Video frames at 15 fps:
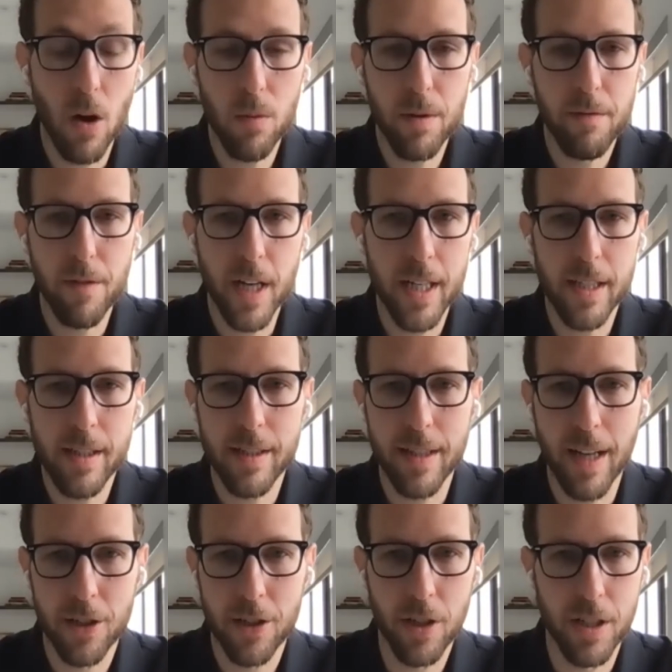open finance is
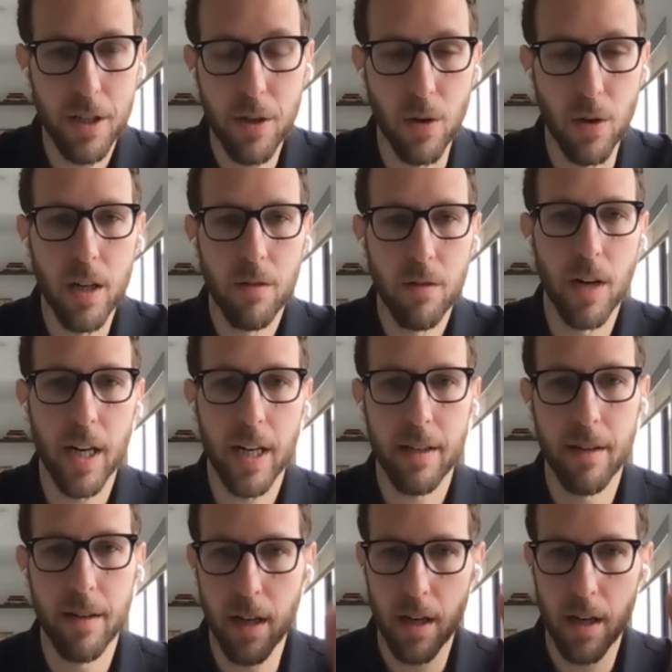actually newer, right?